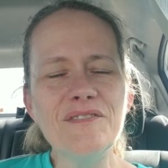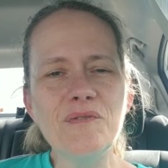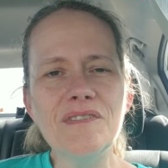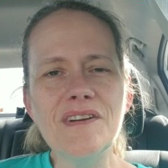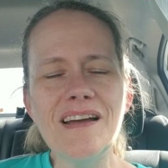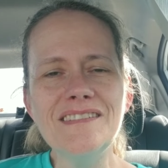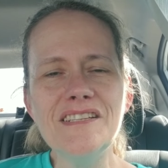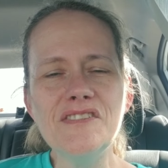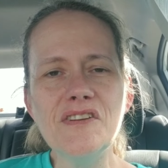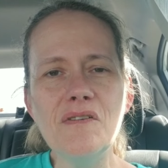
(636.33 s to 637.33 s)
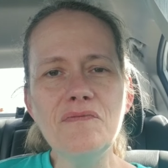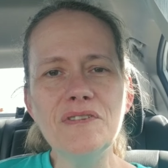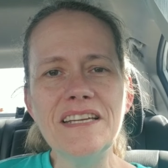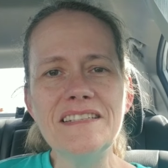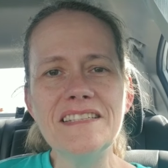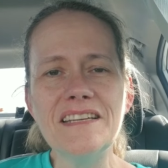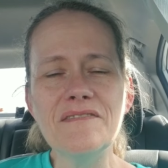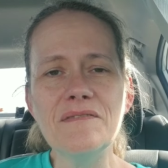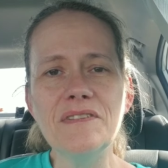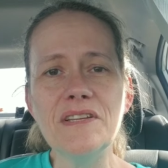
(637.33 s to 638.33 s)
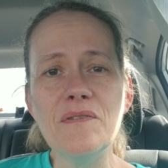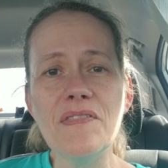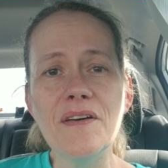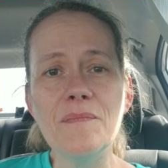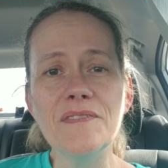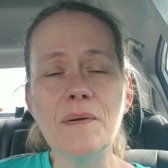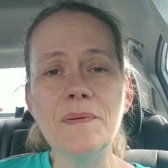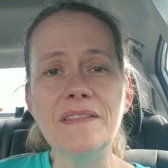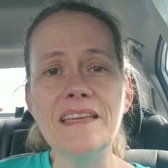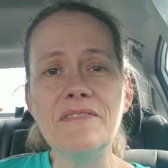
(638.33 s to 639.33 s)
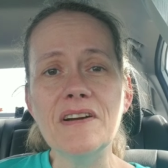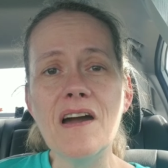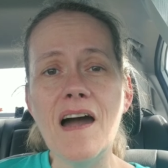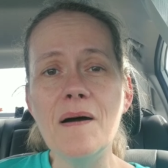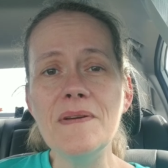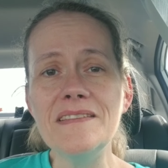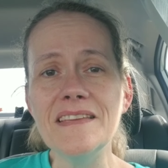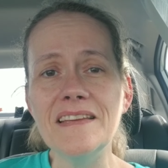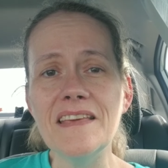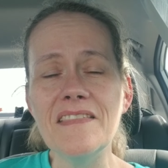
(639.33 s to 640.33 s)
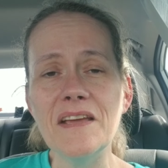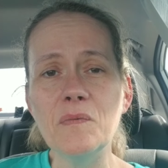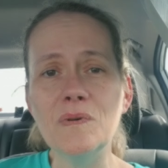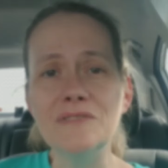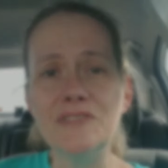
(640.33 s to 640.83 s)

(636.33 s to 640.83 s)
this sort of content, don't forget to give the video a thumbs up and leave a comment. Anything will